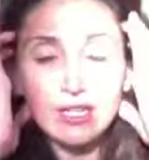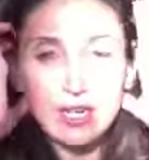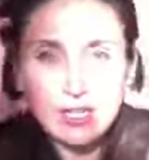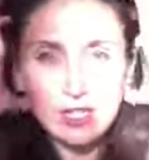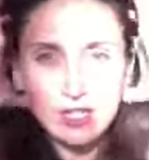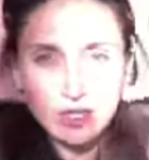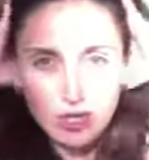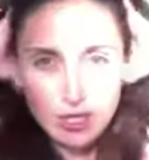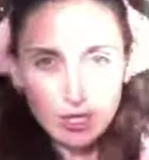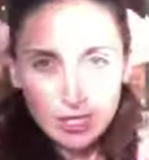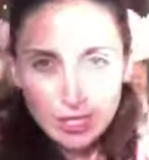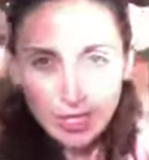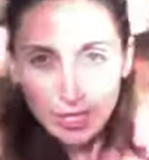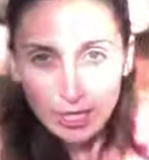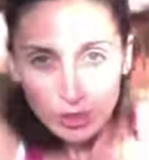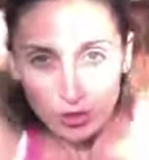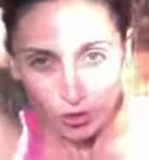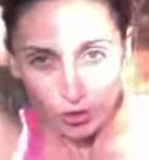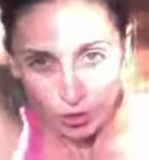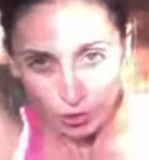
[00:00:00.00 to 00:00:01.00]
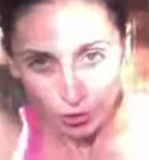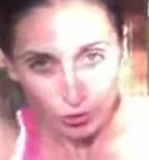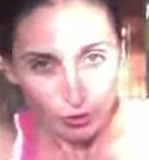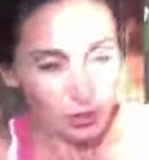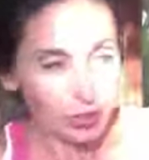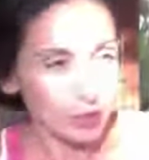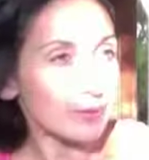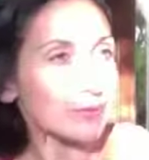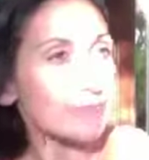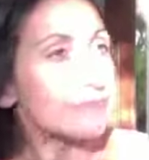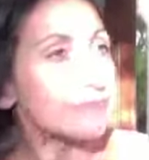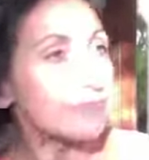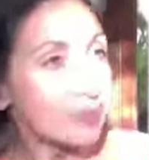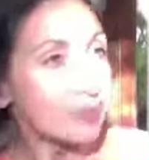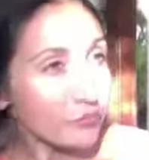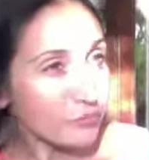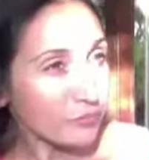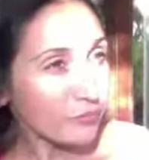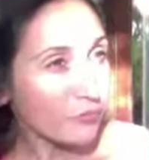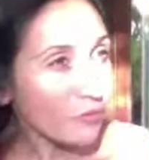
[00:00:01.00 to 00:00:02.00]
I started to introduce
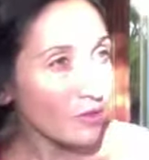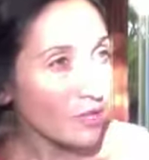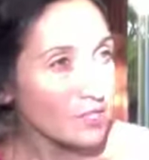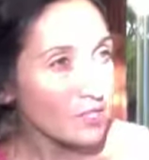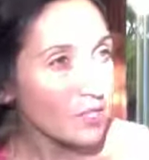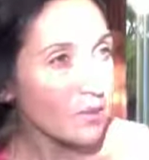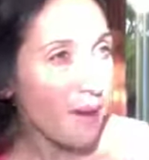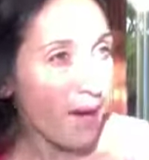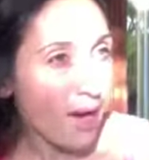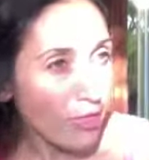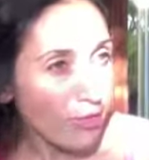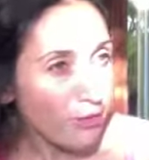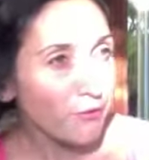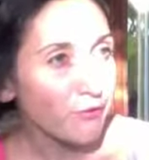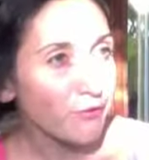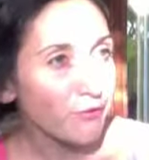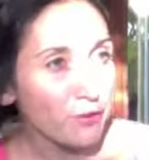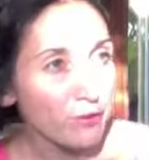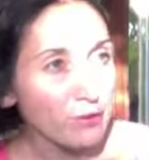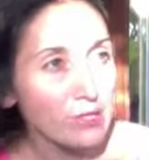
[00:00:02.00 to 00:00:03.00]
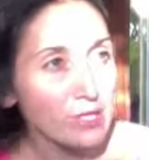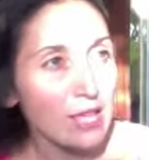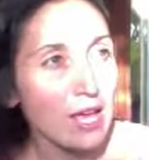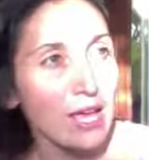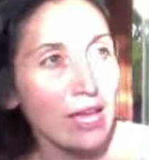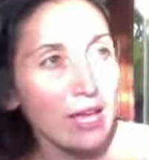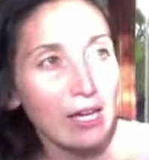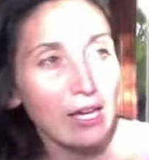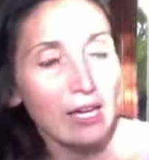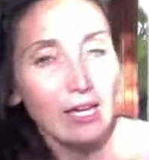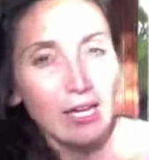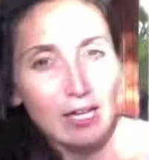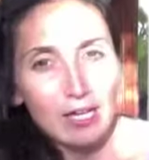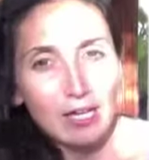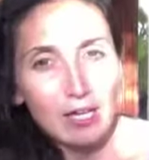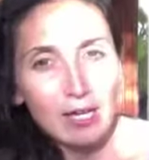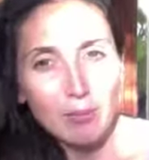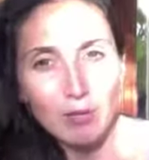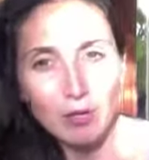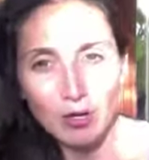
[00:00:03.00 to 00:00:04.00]
some other foods like
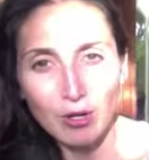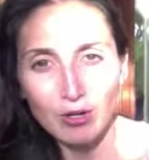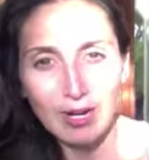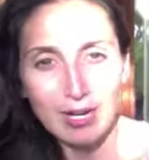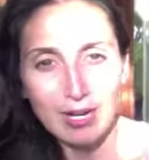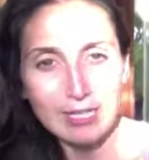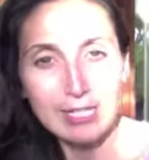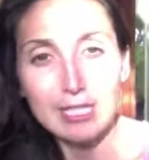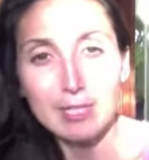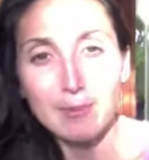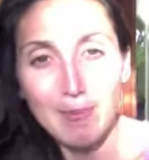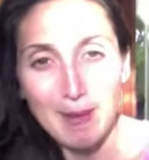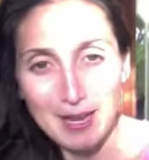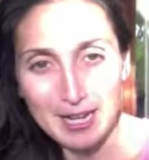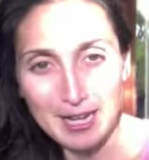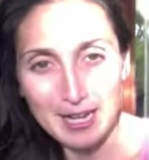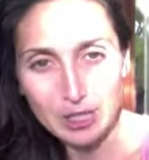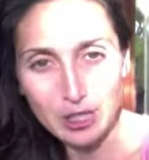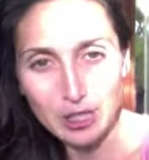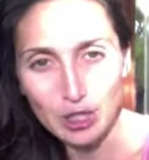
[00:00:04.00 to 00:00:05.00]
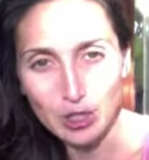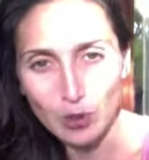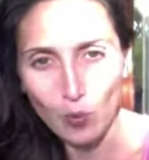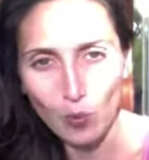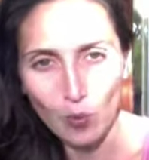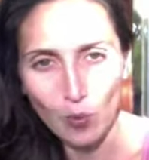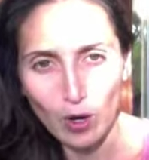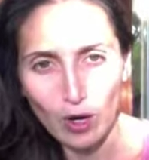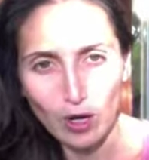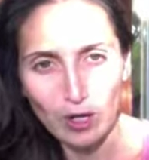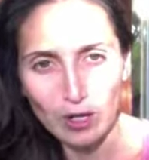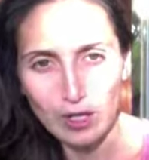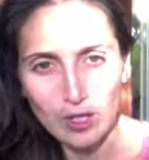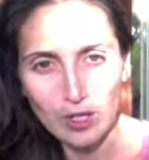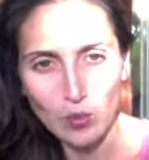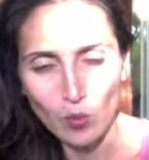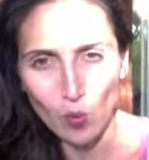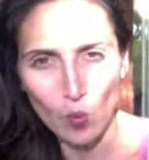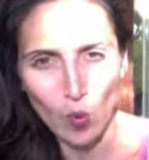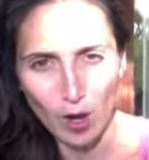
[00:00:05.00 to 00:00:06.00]
pureed spinach,
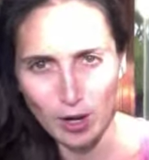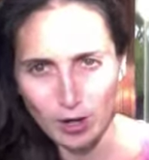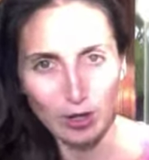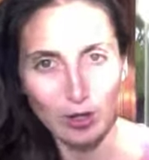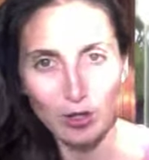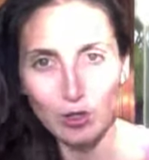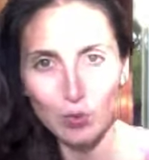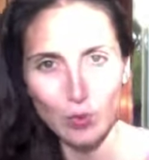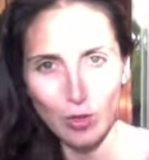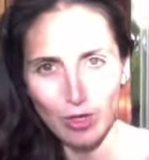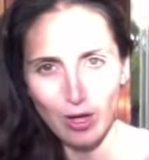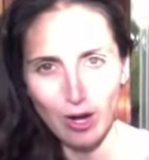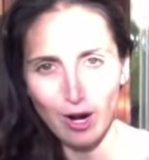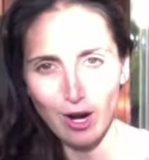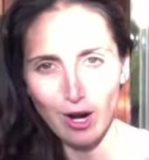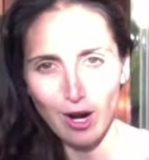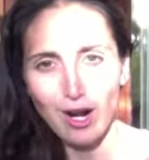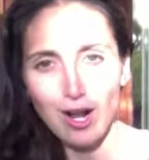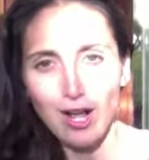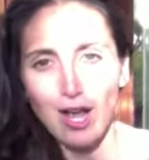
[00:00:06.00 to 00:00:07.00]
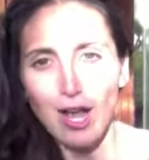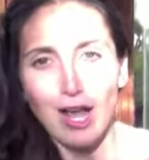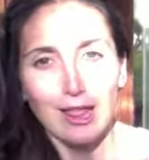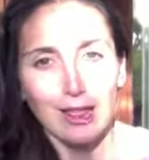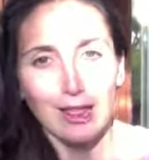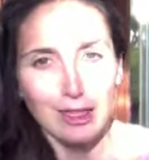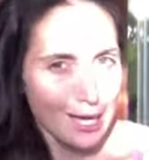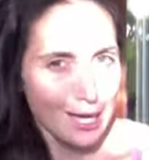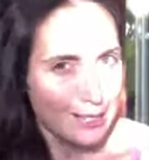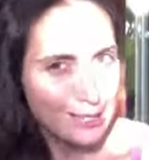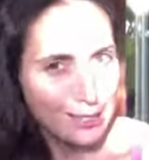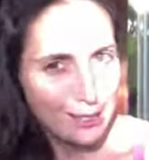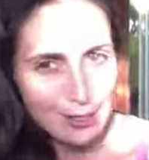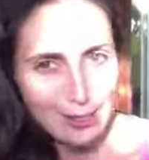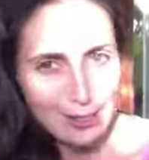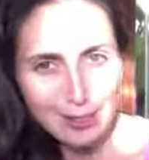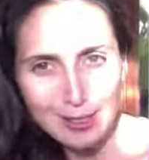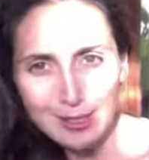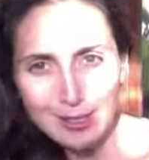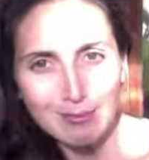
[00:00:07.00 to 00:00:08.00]
works wonders with her.
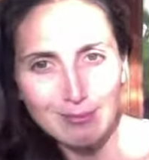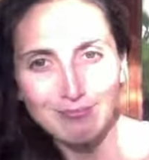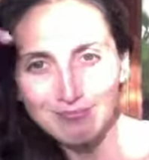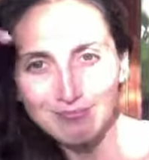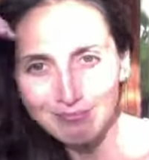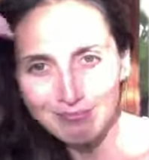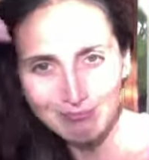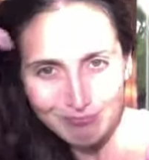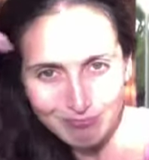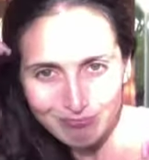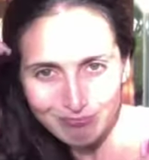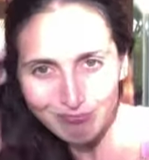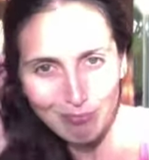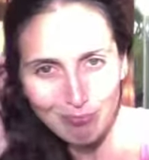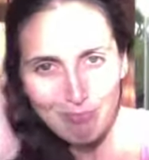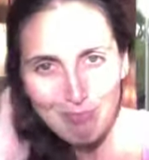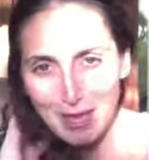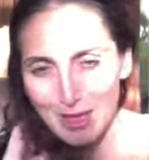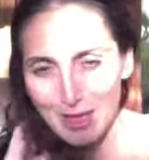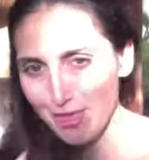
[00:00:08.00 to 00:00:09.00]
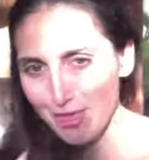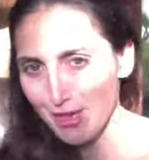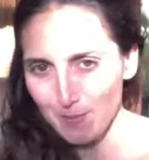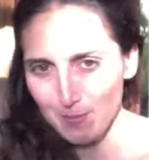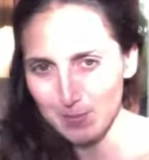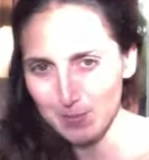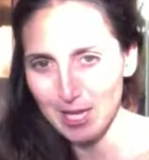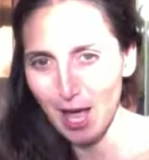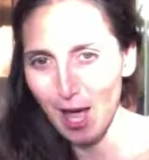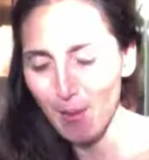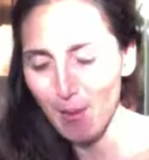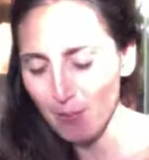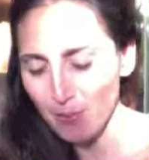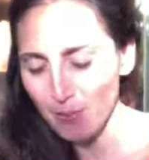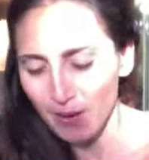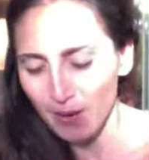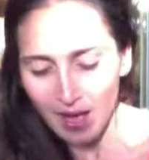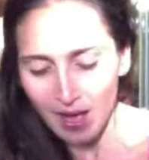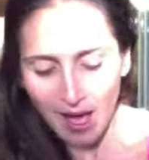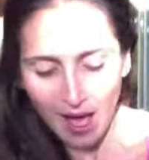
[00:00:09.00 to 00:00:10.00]
Lentils, big thumbs up.
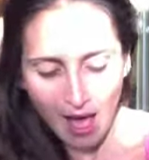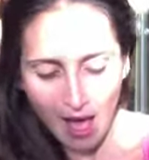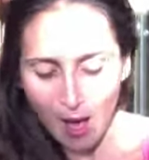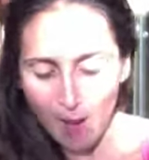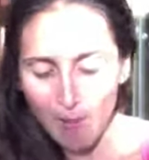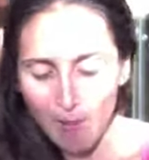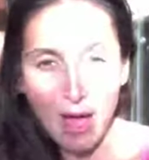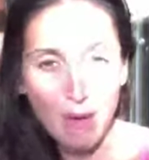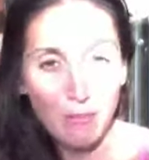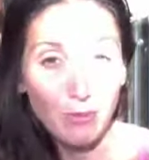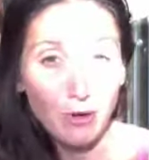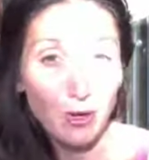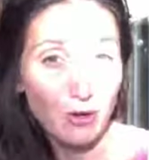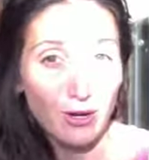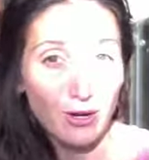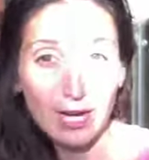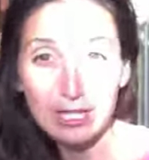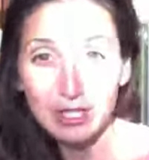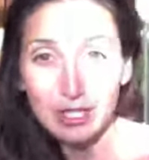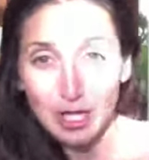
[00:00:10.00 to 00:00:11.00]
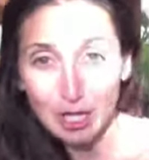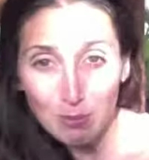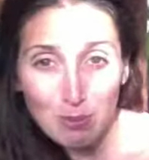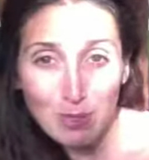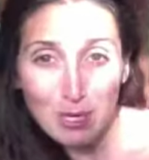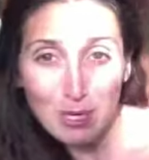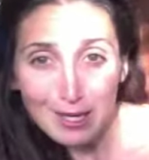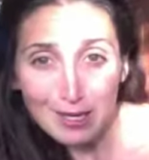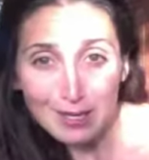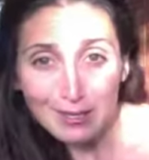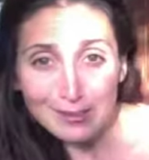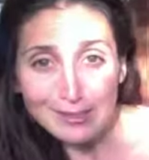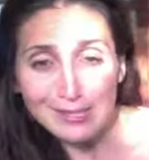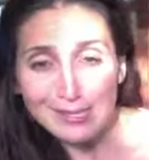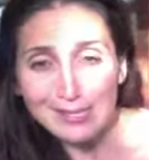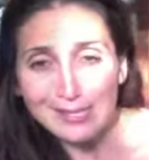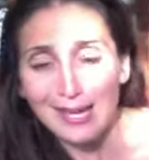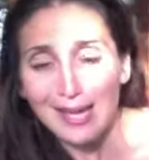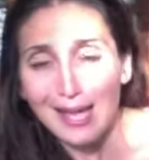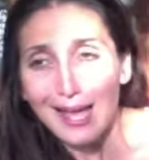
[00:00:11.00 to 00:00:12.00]
I puree chickpeas.
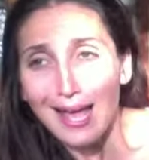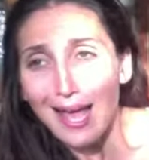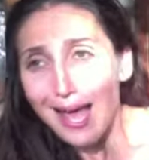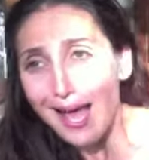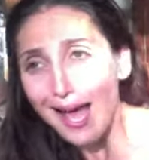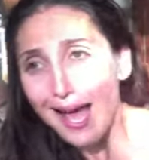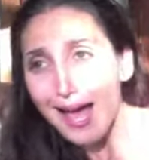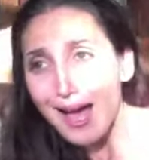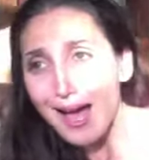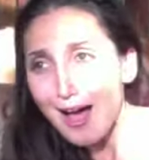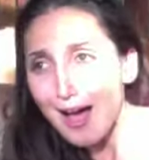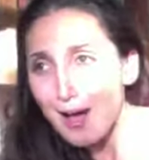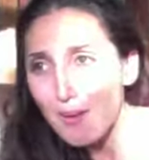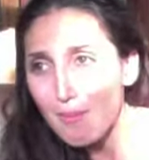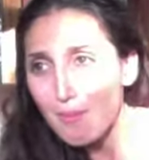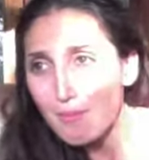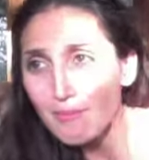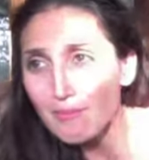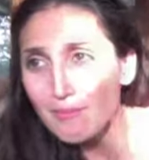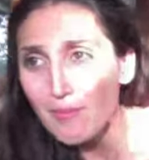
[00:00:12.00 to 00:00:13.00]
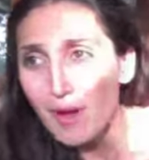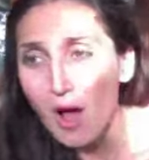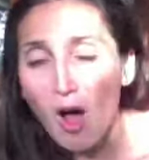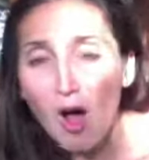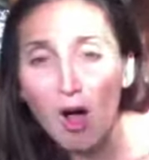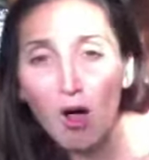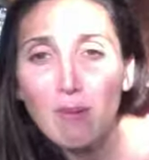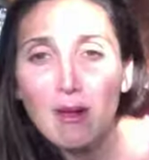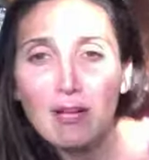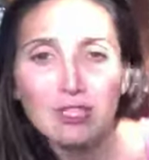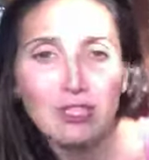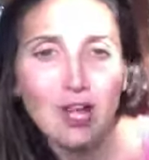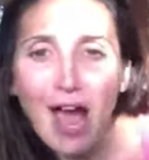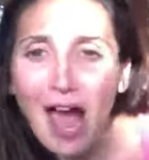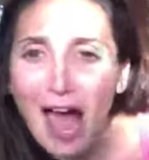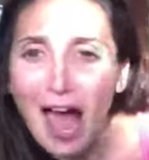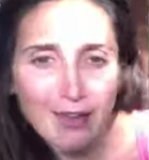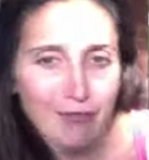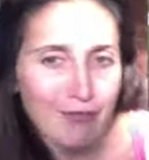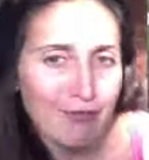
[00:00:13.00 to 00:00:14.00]
A whole bunch of
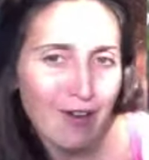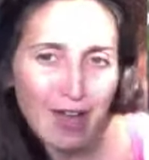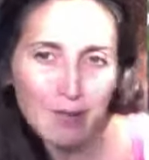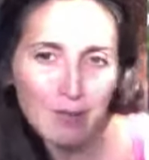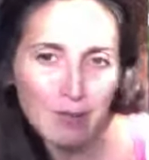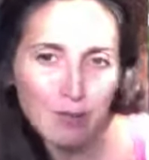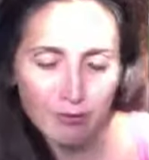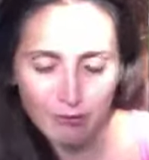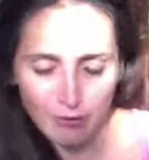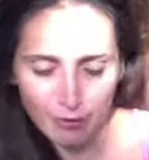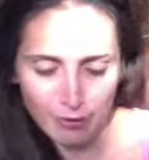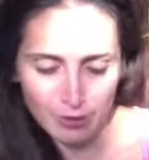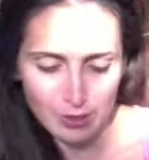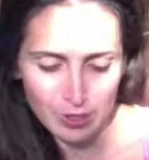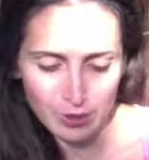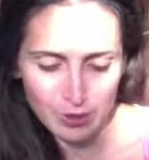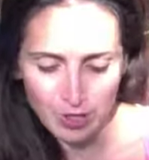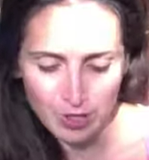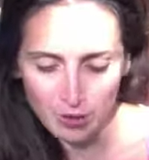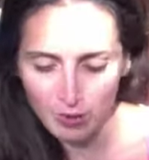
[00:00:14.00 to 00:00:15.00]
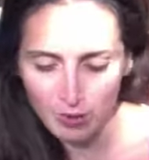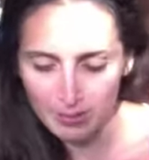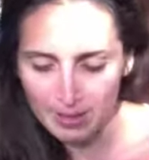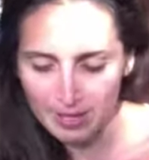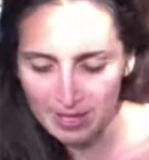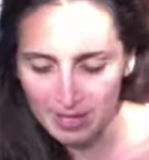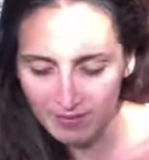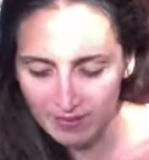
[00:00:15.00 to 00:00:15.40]
high fiber foods is what you want to be